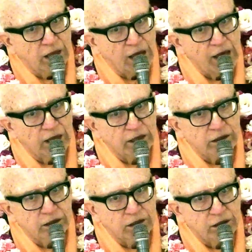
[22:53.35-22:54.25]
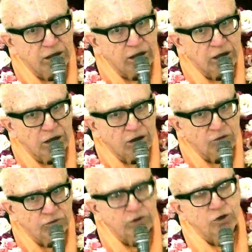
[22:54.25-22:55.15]
And
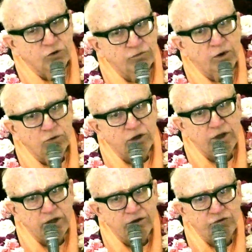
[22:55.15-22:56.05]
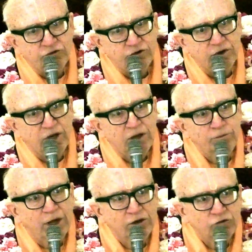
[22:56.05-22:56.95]
for the devotees, he
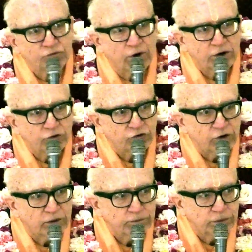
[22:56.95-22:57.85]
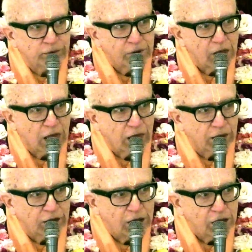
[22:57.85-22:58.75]
makes friendship
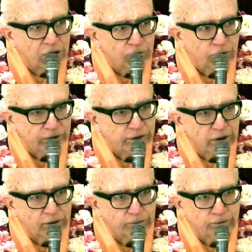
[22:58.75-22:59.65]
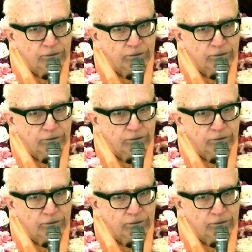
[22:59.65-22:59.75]
with them.